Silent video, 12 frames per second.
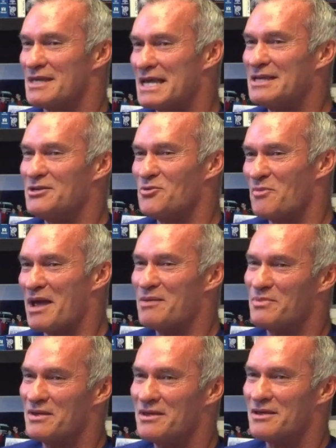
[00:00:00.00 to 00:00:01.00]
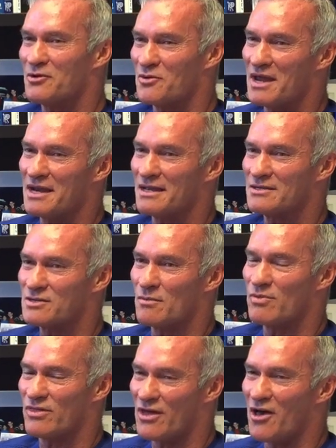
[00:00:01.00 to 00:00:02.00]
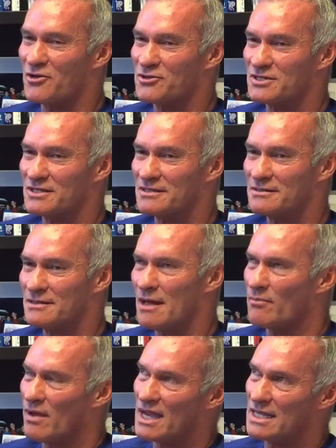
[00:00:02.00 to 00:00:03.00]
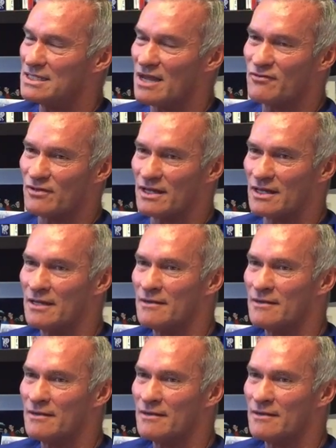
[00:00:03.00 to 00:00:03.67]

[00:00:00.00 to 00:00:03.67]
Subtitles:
then you might be creating some pathology. Not might, definitely.